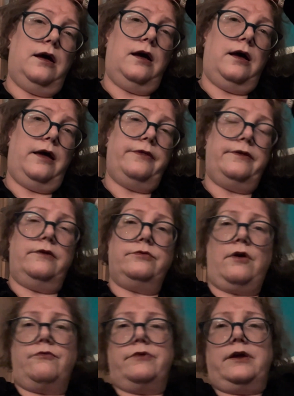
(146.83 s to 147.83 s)
I
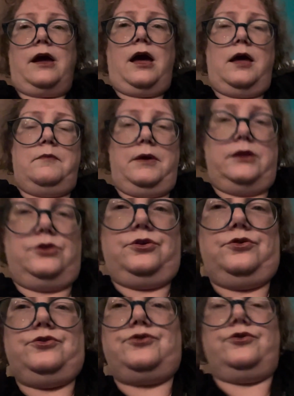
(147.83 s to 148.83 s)
don't think I'm
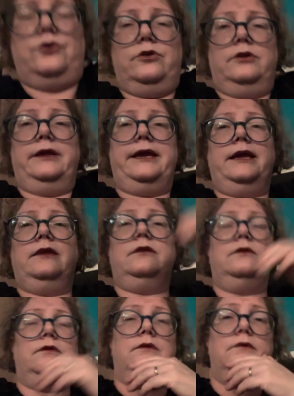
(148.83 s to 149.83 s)
unusual
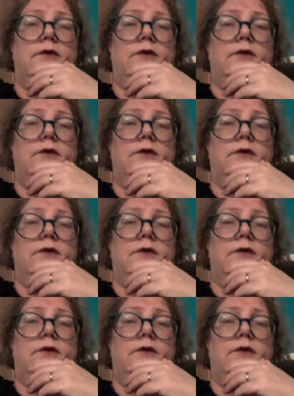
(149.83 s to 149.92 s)
in